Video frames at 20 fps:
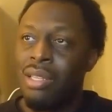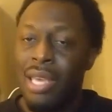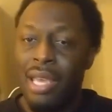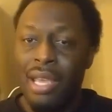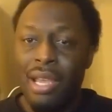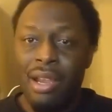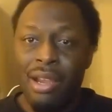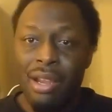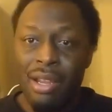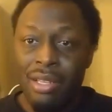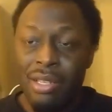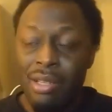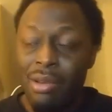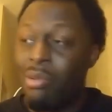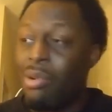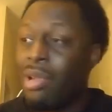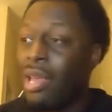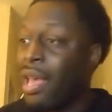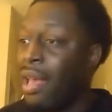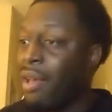there
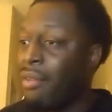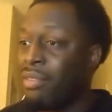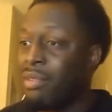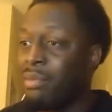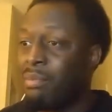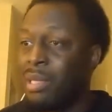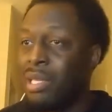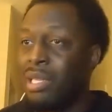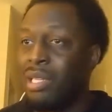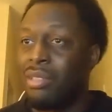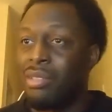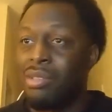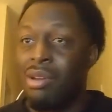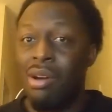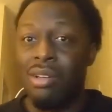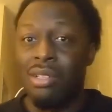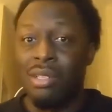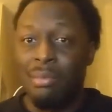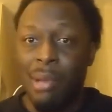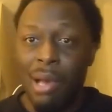don't have to be
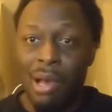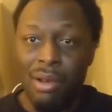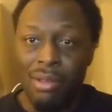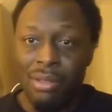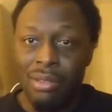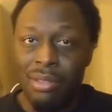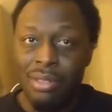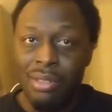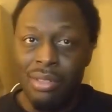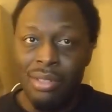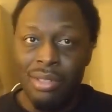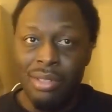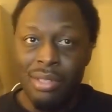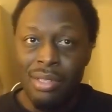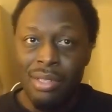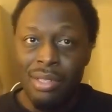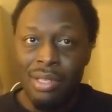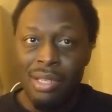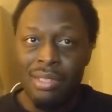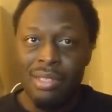talked about,
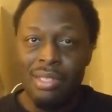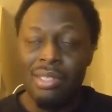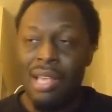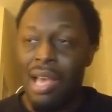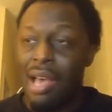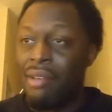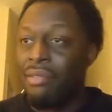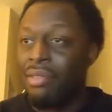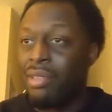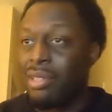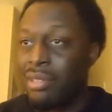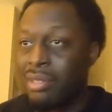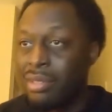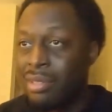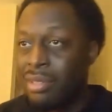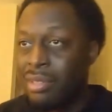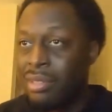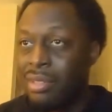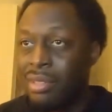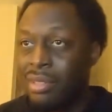because it's
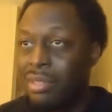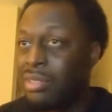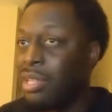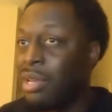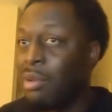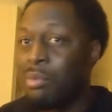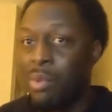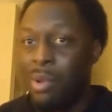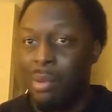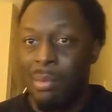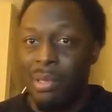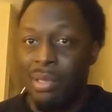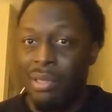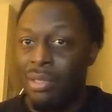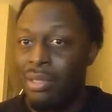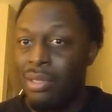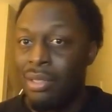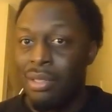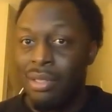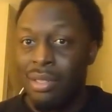obvious to some women.
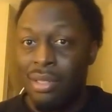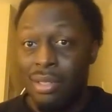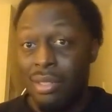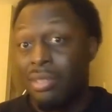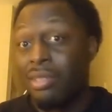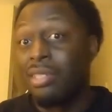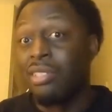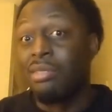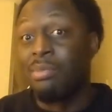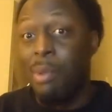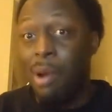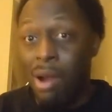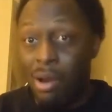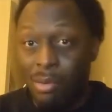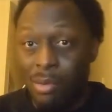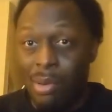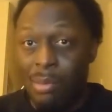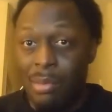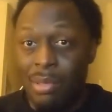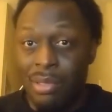It's the
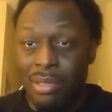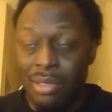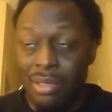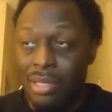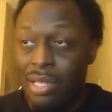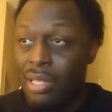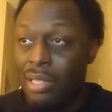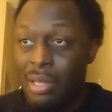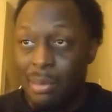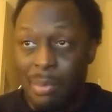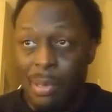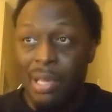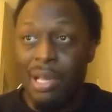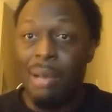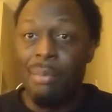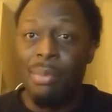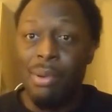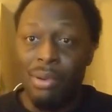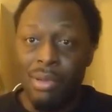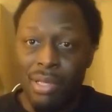smart women. They
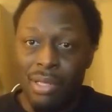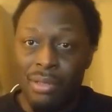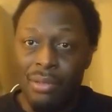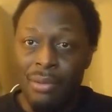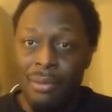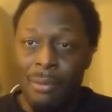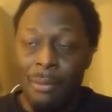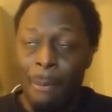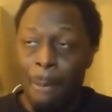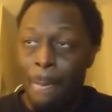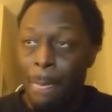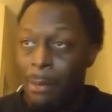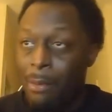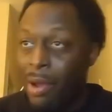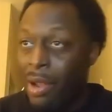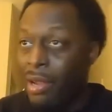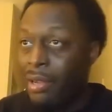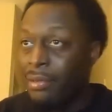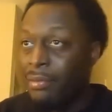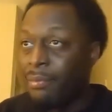pick up on it,
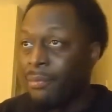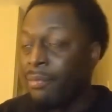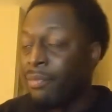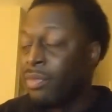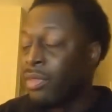right?